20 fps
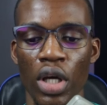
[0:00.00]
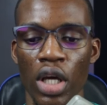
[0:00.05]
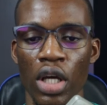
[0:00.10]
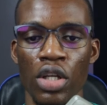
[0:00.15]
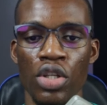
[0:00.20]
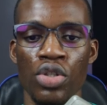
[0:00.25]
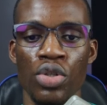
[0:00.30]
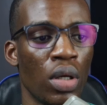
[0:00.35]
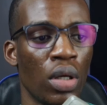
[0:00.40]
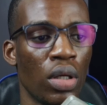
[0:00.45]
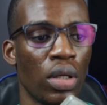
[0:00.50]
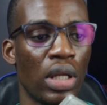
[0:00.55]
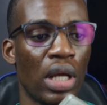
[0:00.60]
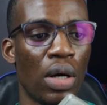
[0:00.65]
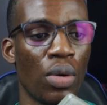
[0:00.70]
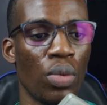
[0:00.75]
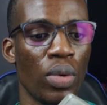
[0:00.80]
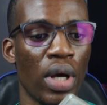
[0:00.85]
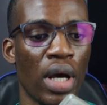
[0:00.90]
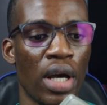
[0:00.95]
so now
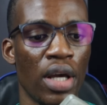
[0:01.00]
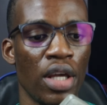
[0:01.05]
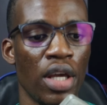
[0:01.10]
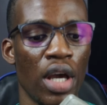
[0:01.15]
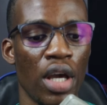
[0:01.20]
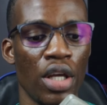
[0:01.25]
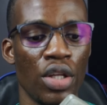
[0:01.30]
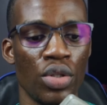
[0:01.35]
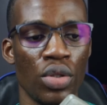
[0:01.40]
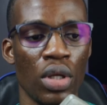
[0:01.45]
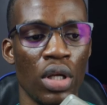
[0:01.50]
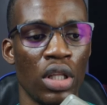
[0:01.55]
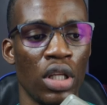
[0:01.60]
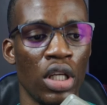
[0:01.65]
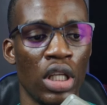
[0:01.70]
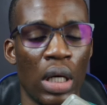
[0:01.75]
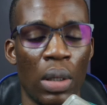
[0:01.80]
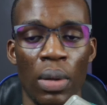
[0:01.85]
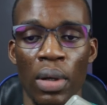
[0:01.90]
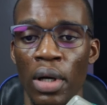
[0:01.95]
we are here in
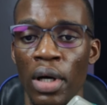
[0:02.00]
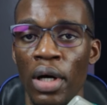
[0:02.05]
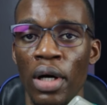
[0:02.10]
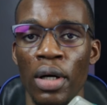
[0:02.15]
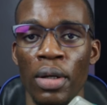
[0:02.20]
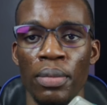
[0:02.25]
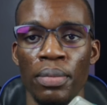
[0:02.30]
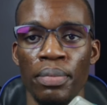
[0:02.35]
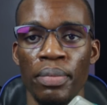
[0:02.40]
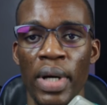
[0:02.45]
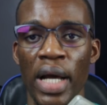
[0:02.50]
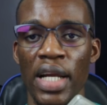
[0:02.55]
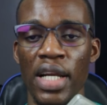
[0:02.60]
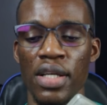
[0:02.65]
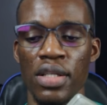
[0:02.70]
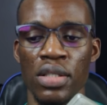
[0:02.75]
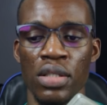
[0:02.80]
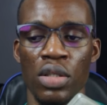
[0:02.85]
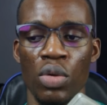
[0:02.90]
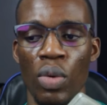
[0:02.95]
our
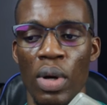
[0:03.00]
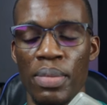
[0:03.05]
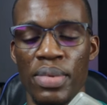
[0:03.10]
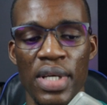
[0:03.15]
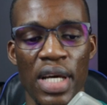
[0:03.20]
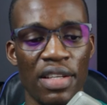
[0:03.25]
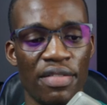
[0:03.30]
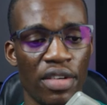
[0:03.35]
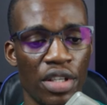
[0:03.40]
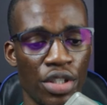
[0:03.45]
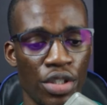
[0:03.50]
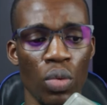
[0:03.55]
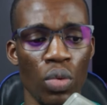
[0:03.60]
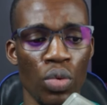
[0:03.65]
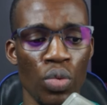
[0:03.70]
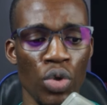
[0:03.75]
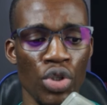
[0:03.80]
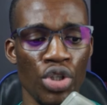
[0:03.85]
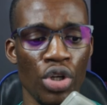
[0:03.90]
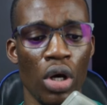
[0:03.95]
Binance website version.
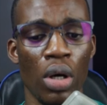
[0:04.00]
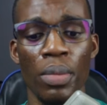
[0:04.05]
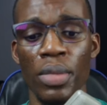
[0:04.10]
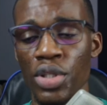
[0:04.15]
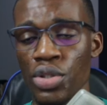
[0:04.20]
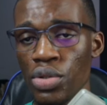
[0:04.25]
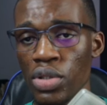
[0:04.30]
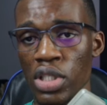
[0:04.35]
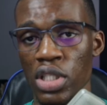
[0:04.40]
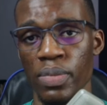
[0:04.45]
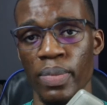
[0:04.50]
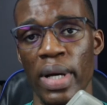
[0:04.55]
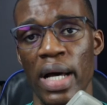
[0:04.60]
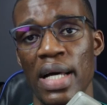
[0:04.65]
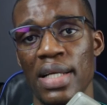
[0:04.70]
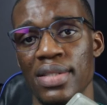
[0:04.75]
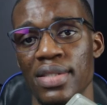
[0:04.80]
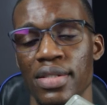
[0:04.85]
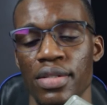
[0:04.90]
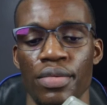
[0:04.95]
Once you come into this
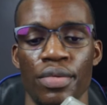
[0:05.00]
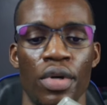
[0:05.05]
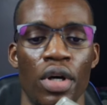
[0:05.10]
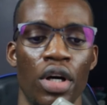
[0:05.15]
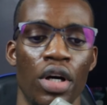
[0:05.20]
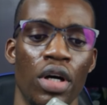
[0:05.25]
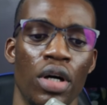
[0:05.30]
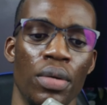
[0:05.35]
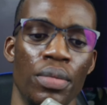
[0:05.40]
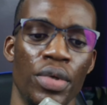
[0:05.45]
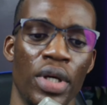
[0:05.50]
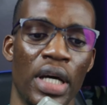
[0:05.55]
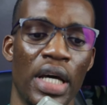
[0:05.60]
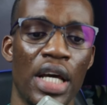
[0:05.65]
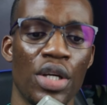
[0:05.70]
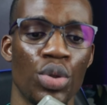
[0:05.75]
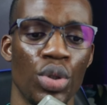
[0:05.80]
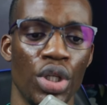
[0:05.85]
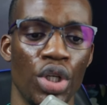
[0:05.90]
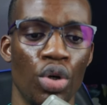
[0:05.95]
part, you can
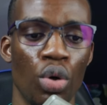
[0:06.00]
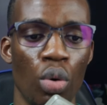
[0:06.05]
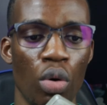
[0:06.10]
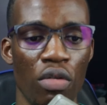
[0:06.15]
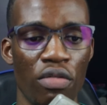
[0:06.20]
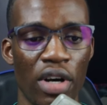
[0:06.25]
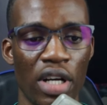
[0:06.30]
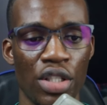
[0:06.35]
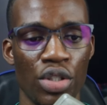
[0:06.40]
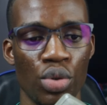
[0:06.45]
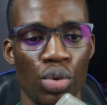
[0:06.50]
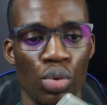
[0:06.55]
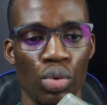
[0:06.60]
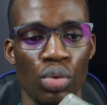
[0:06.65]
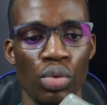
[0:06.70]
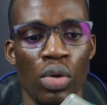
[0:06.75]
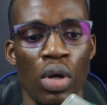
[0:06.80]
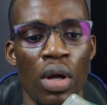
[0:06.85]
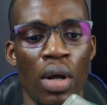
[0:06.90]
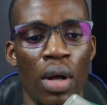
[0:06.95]
actually go over to
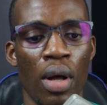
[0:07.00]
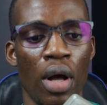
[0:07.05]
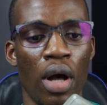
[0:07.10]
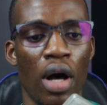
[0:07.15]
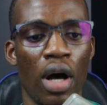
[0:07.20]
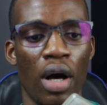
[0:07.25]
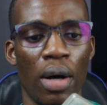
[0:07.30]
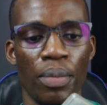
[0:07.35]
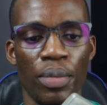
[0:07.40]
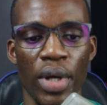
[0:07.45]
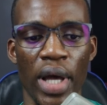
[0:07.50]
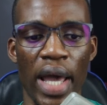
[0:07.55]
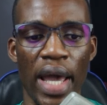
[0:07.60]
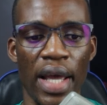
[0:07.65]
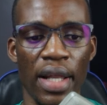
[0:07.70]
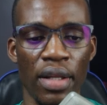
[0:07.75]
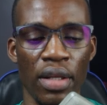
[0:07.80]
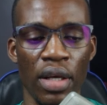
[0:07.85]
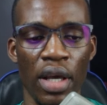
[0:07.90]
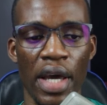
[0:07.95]

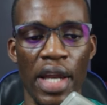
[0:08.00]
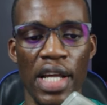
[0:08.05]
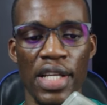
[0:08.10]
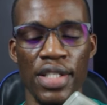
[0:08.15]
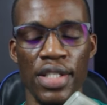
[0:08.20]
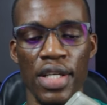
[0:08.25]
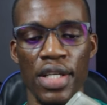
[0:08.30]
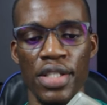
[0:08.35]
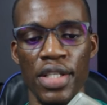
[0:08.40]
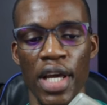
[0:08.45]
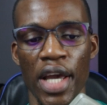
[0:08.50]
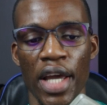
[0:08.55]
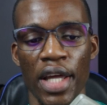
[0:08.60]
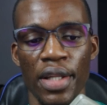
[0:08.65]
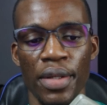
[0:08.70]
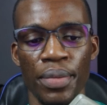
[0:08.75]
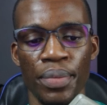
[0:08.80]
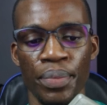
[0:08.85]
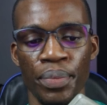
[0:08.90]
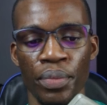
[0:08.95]
N here that says N,
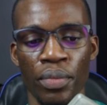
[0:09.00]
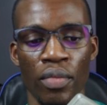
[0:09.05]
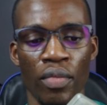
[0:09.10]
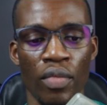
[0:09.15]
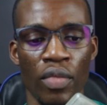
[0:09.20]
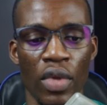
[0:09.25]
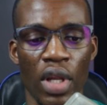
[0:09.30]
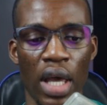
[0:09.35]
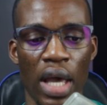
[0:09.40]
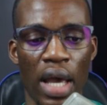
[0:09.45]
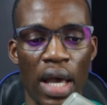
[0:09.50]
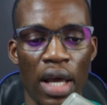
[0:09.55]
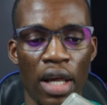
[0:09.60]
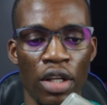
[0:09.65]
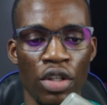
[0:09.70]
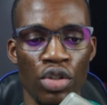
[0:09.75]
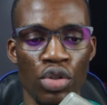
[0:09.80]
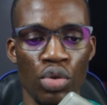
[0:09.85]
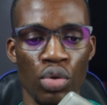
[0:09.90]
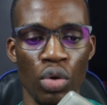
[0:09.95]
and
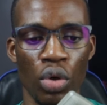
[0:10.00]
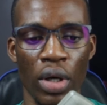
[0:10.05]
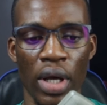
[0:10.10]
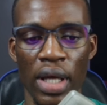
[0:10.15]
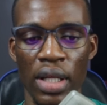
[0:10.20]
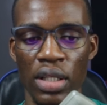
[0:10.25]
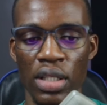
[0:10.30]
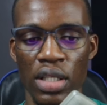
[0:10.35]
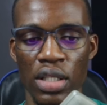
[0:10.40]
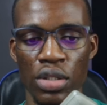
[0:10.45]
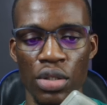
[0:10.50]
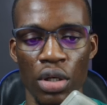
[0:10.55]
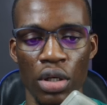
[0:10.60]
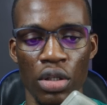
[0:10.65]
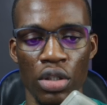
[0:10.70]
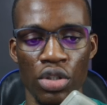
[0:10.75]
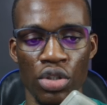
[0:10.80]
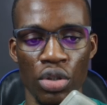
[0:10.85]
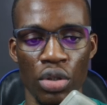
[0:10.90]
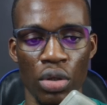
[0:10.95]
to locate it, you're
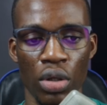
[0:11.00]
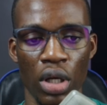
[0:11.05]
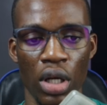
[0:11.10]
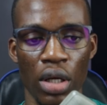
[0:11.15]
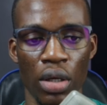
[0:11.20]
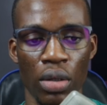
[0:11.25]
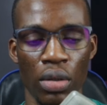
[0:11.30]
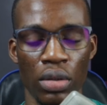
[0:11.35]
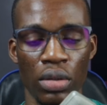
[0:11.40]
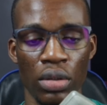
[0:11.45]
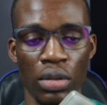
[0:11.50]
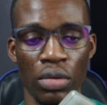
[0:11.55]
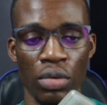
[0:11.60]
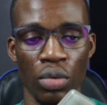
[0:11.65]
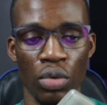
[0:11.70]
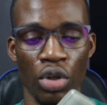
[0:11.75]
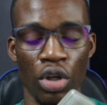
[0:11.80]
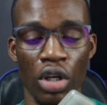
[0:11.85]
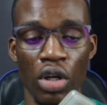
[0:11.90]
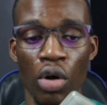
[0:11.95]

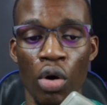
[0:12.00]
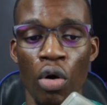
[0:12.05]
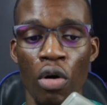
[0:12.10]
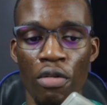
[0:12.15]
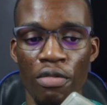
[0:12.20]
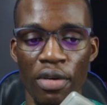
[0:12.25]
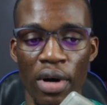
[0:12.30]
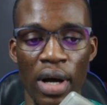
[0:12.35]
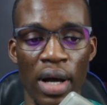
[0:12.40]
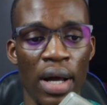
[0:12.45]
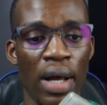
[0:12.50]
gonna hover